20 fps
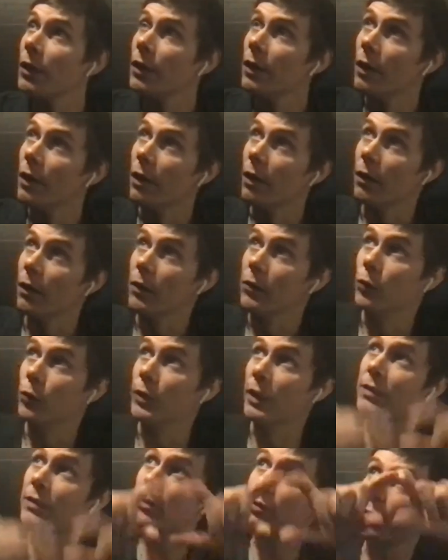Uh, so
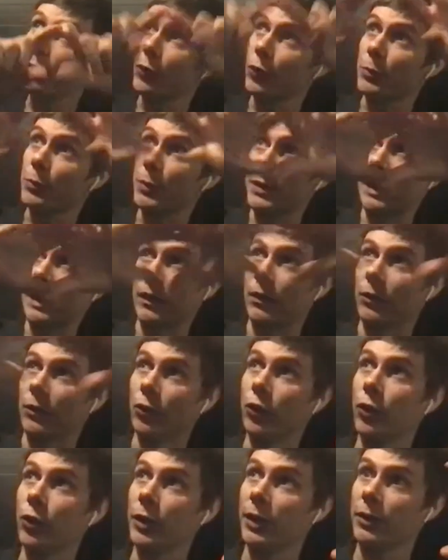that's the first piece. Like the
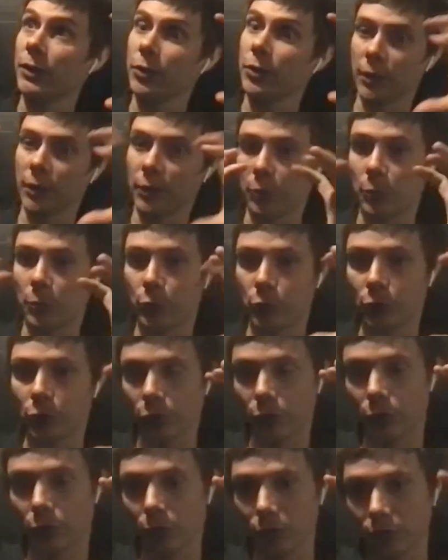connector and the
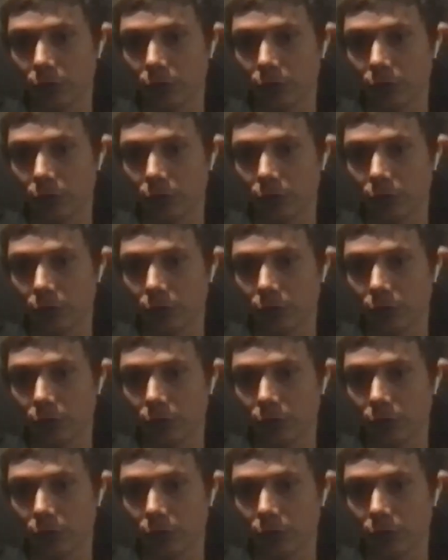protocol